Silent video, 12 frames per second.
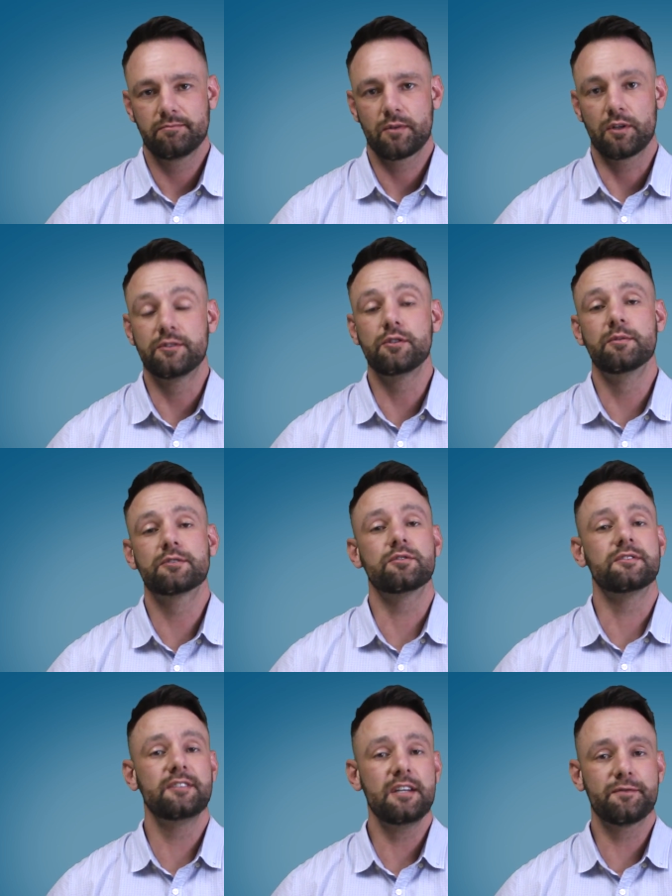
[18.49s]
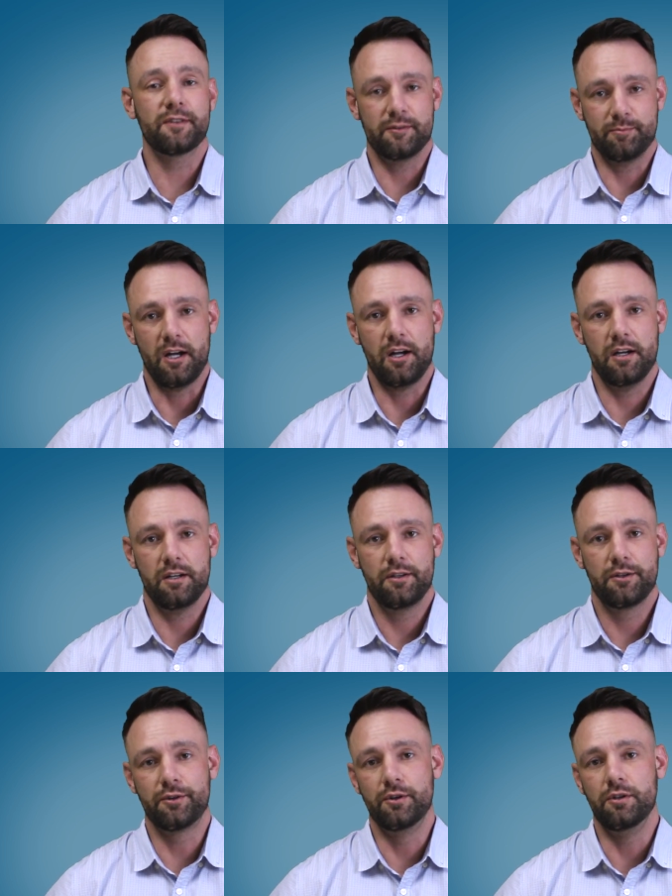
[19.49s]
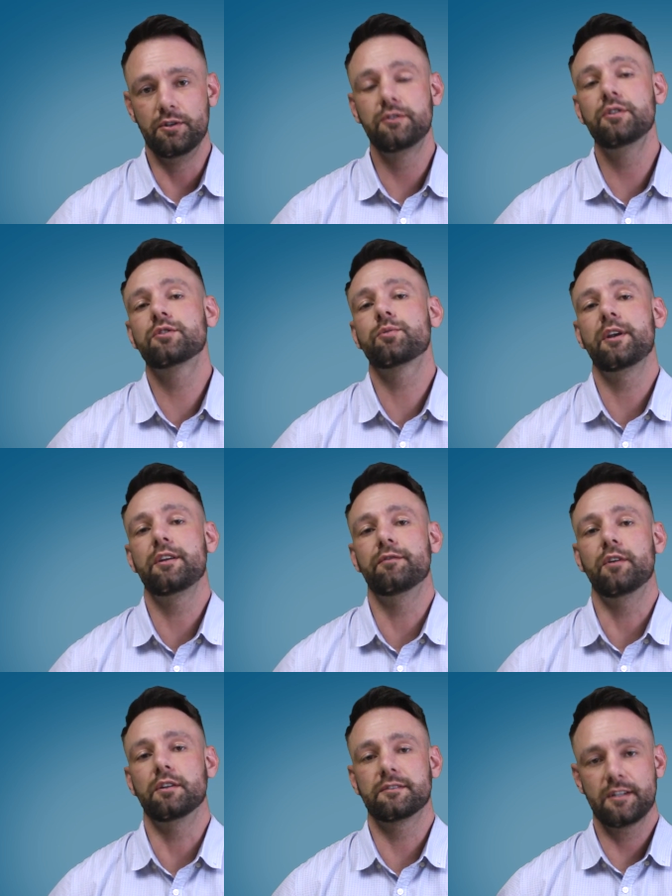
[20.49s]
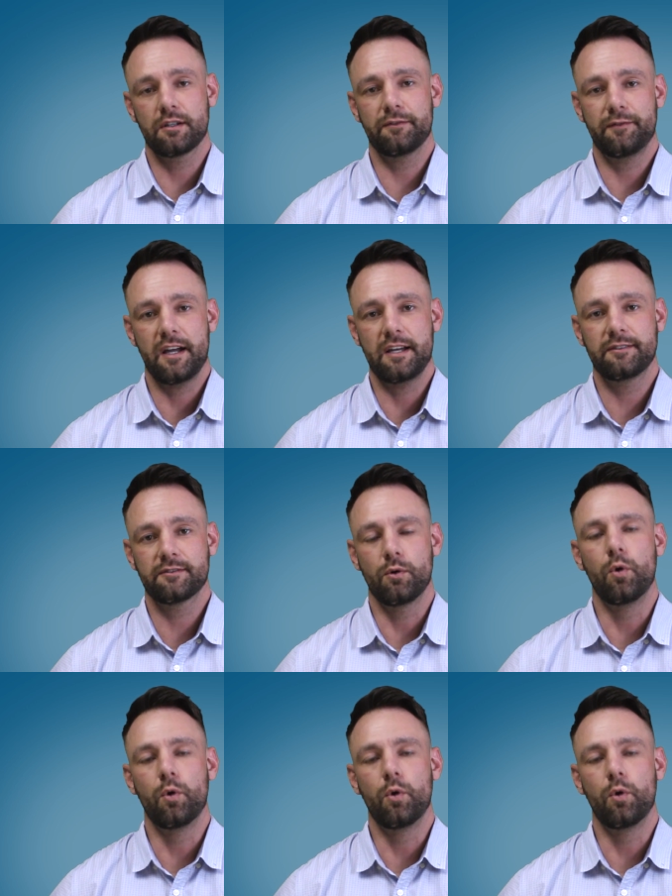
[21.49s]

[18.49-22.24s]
Consumers receive this power through 220 volt single phase